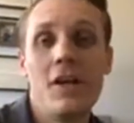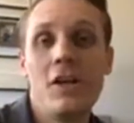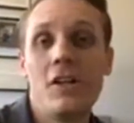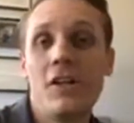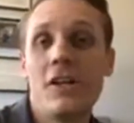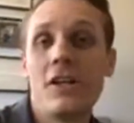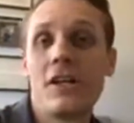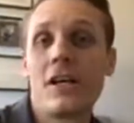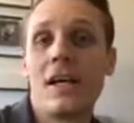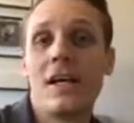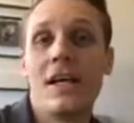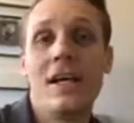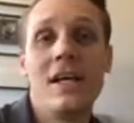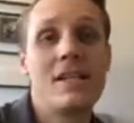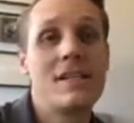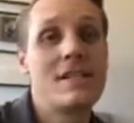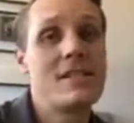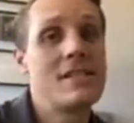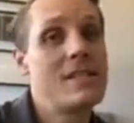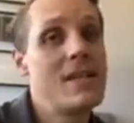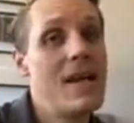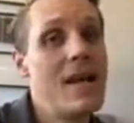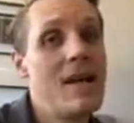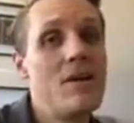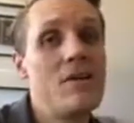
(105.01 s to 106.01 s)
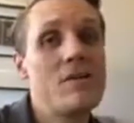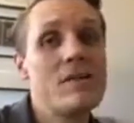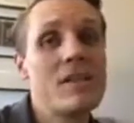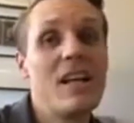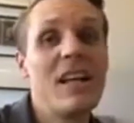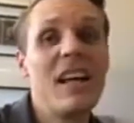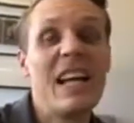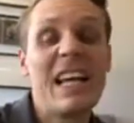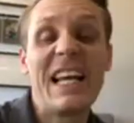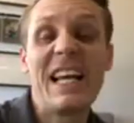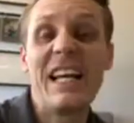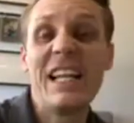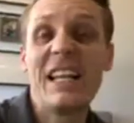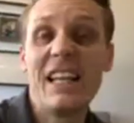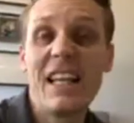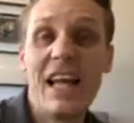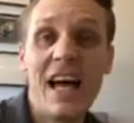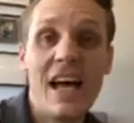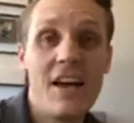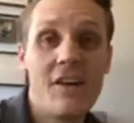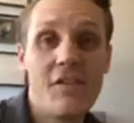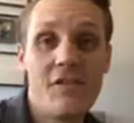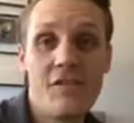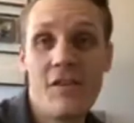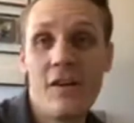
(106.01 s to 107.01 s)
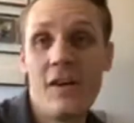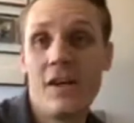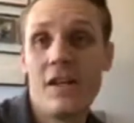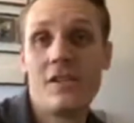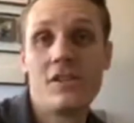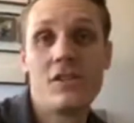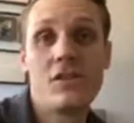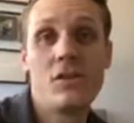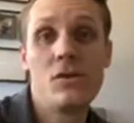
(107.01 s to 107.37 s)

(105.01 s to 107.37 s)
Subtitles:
Look, it sounds like a lot of fun